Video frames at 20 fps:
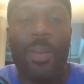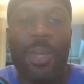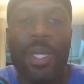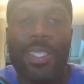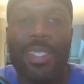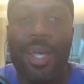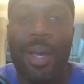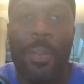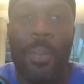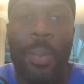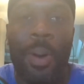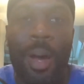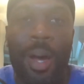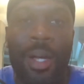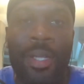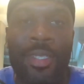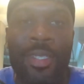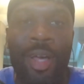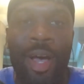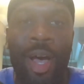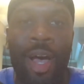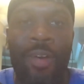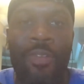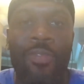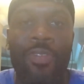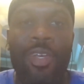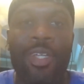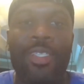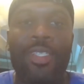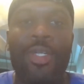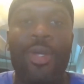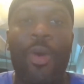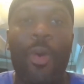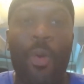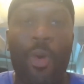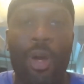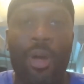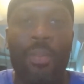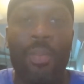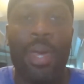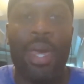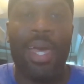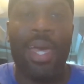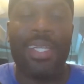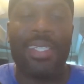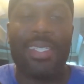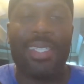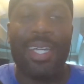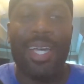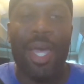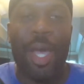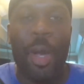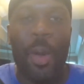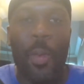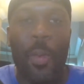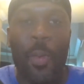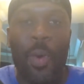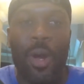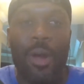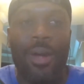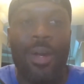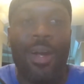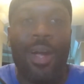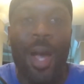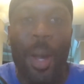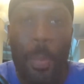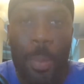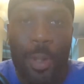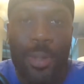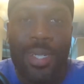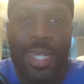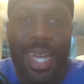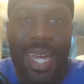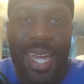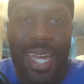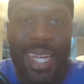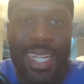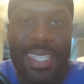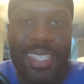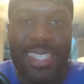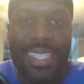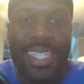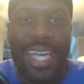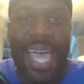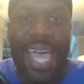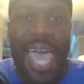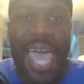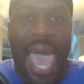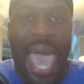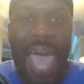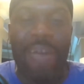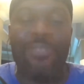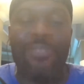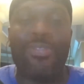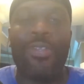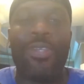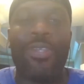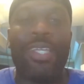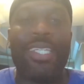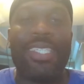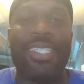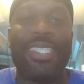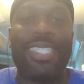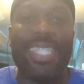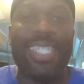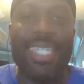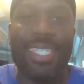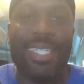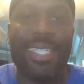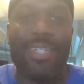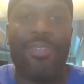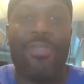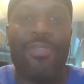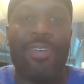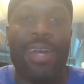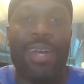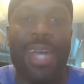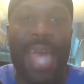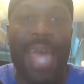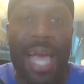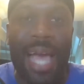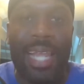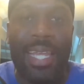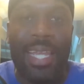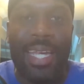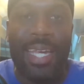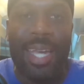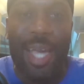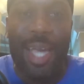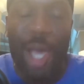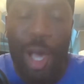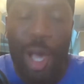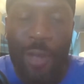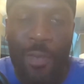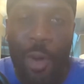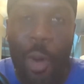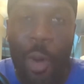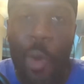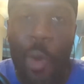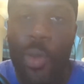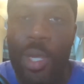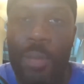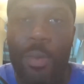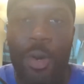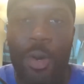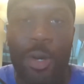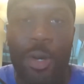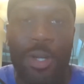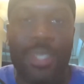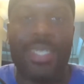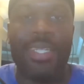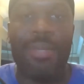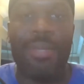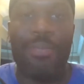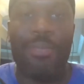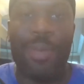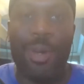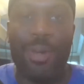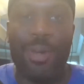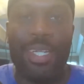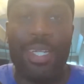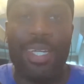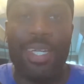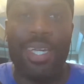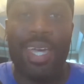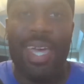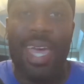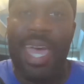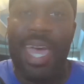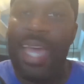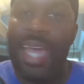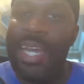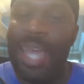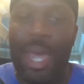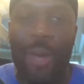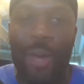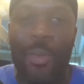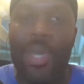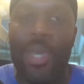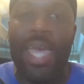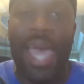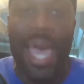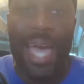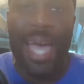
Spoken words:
Welcome into Box Office Quarterbacks. We're a couple days after the season finale of Only Murders in the Building. And yeah, we